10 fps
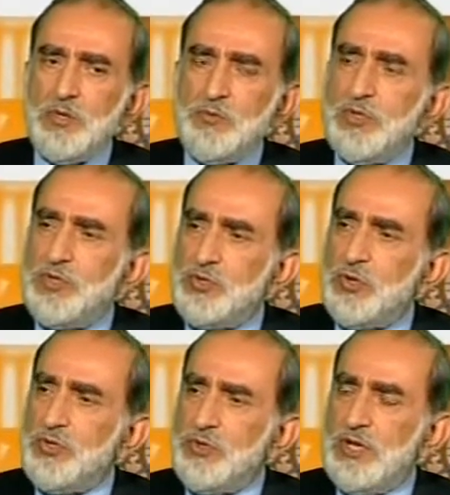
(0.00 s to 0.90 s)
what we
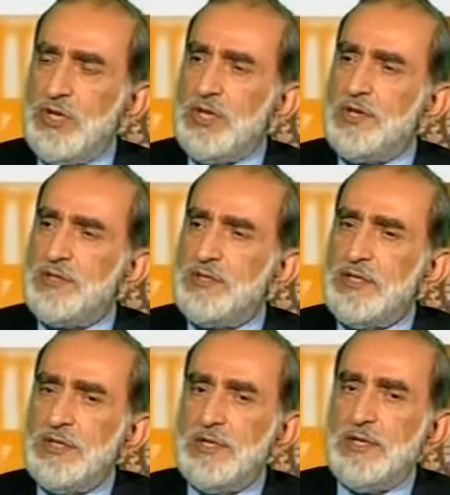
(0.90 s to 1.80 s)
enjoy today as
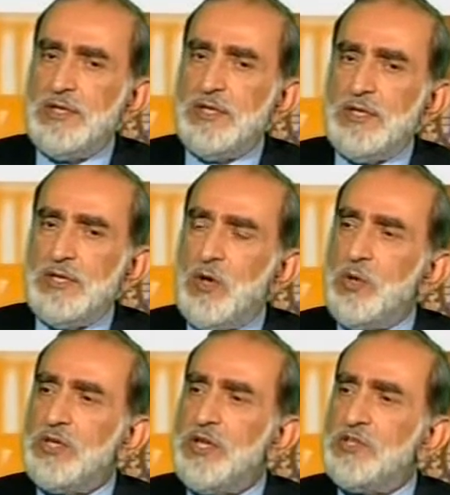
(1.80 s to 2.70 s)
the uh,
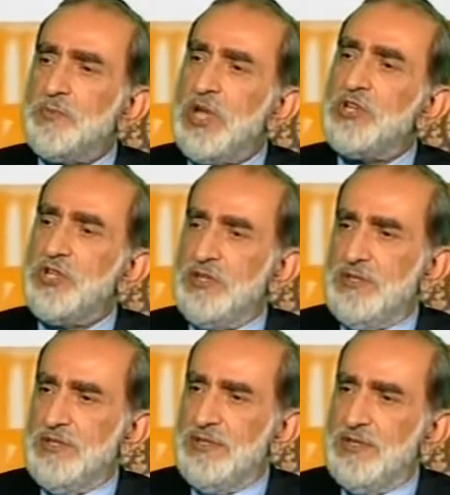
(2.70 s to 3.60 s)
old age pension.